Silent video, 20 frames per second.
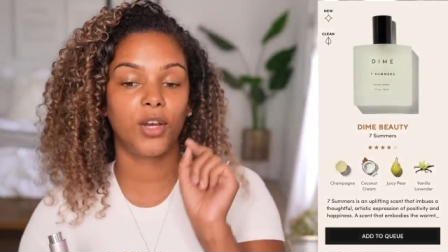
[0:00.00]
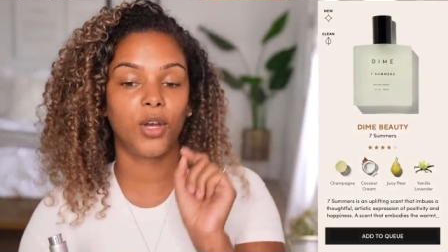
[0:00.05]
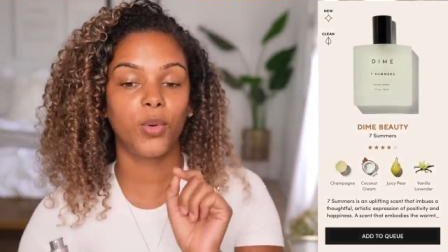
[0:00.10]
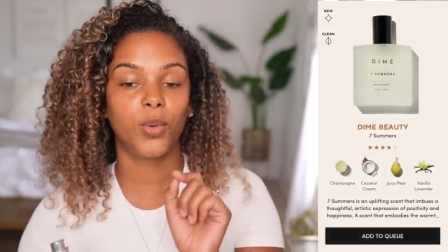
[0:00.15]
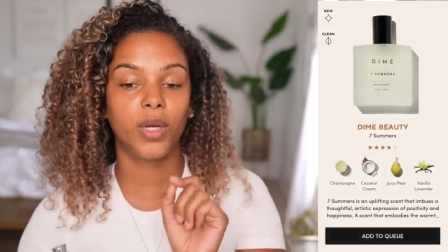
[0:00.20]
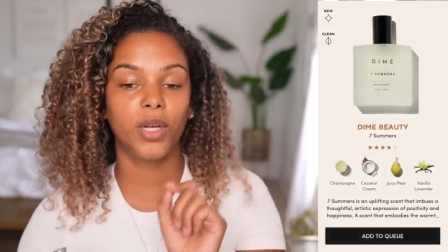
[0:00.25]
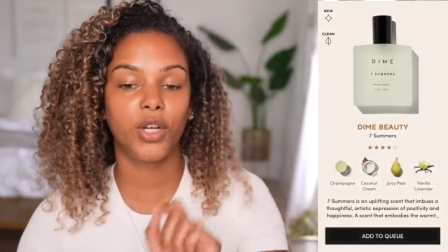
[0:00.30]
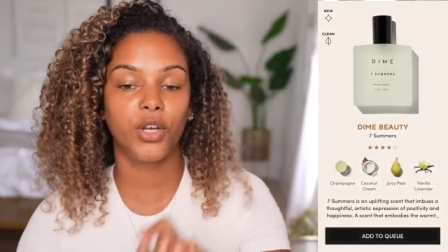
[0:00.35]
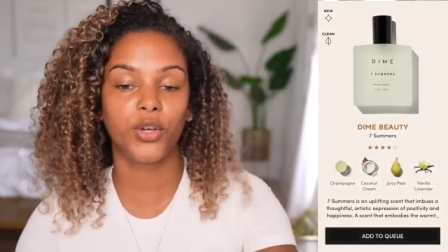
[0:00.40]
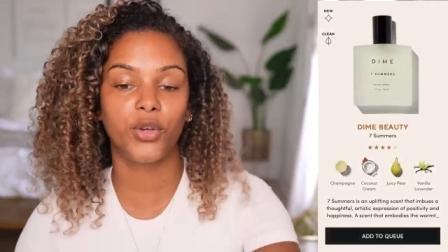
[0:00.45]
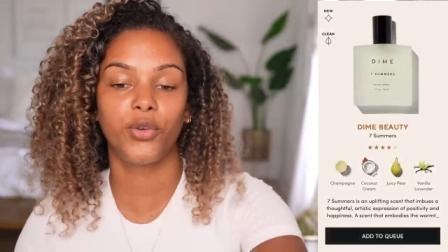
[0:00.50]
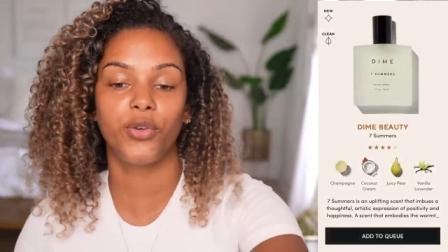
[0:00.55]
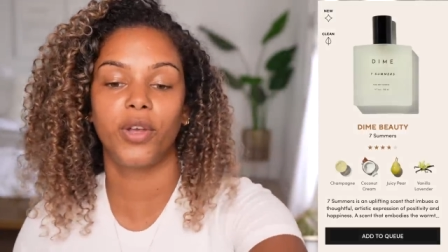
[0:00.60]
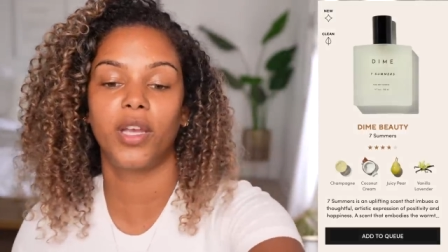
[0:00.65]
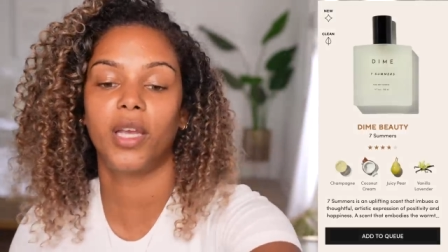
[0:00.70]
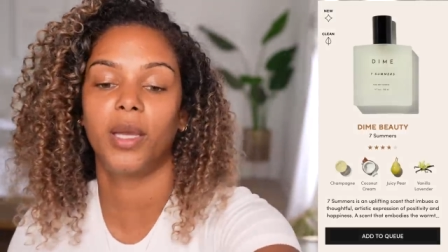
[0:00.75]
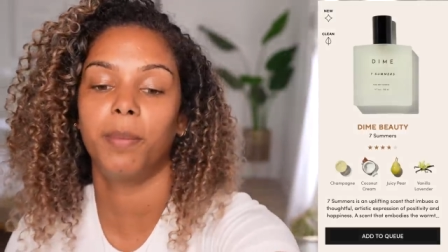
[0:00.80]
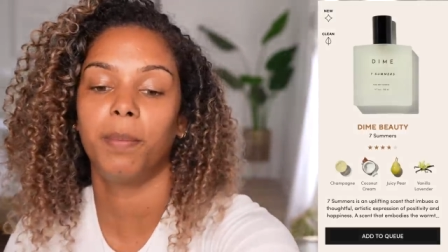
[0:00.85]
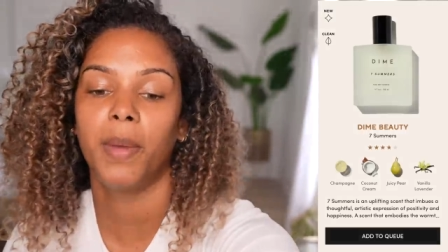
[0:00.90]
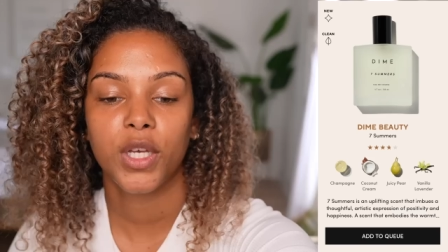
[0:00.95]
coconut
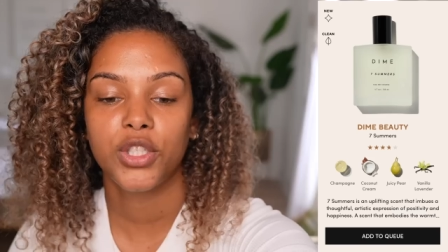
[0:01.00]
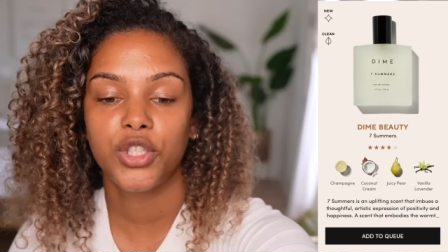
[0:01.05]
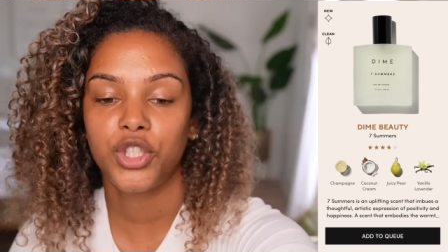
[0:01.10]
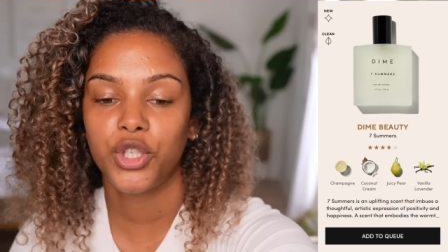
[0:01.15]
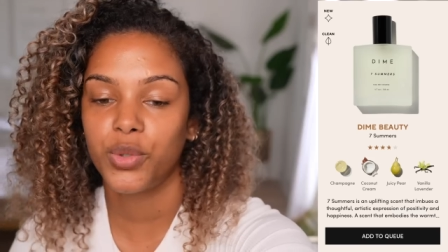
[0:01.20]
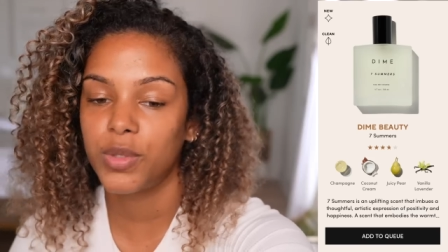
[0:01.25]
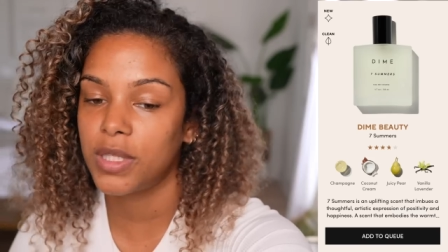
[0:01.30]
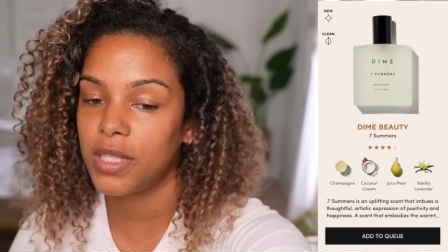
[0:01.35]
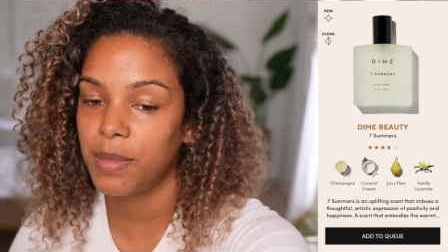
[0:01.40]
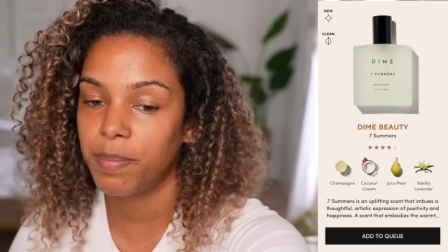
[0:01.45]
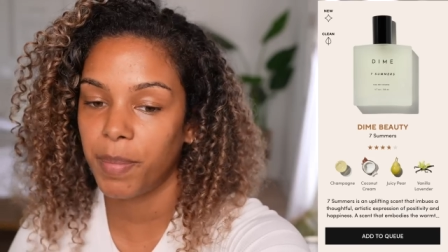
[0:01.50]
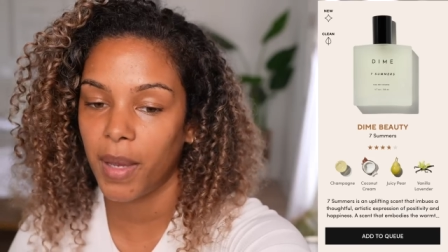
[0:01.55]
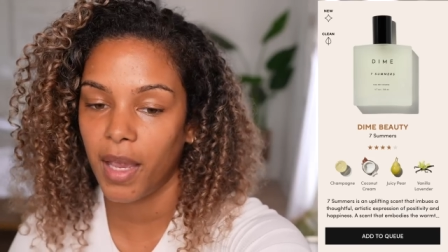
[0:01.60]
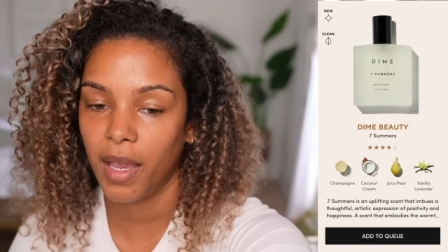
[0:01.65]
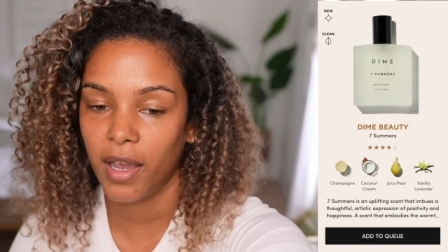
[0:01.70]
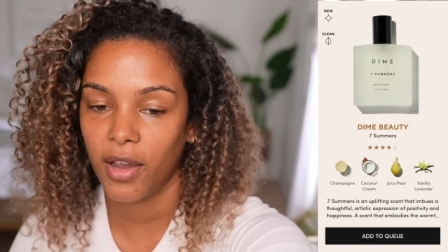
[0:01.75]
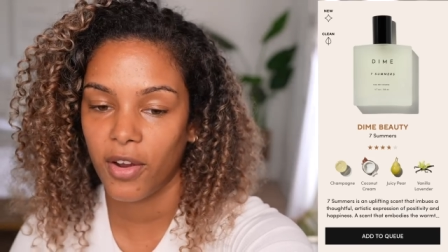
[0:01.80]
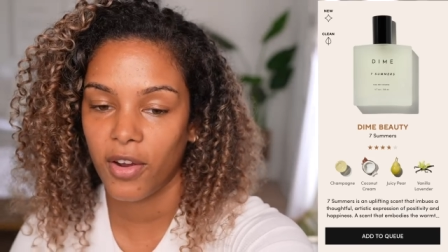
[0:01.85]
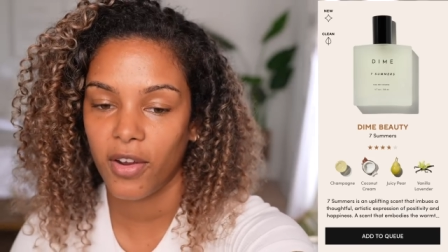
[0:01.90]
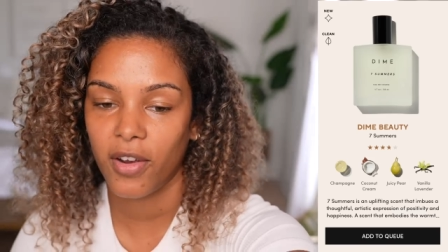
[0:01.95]
cream, juicy
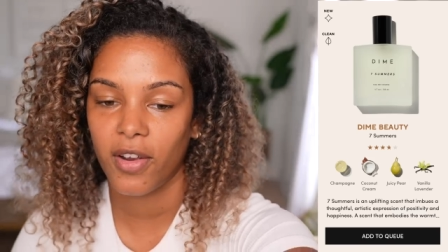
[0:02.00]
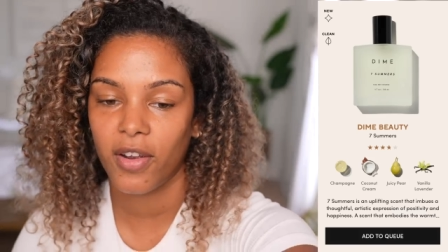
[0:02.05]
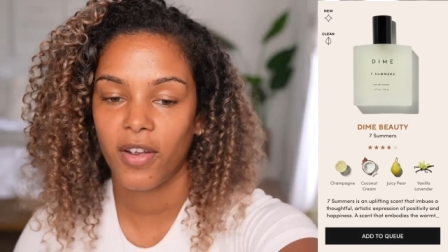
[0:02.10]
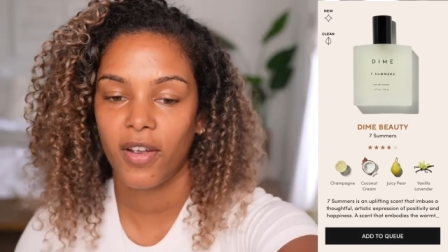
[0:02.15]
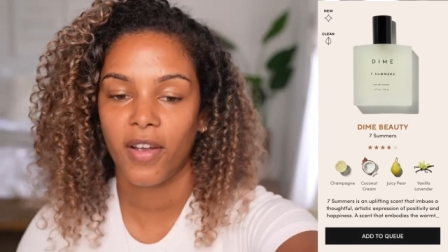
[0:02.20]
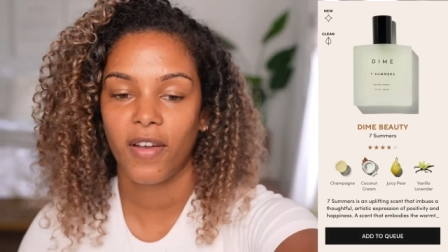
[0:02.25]
pear,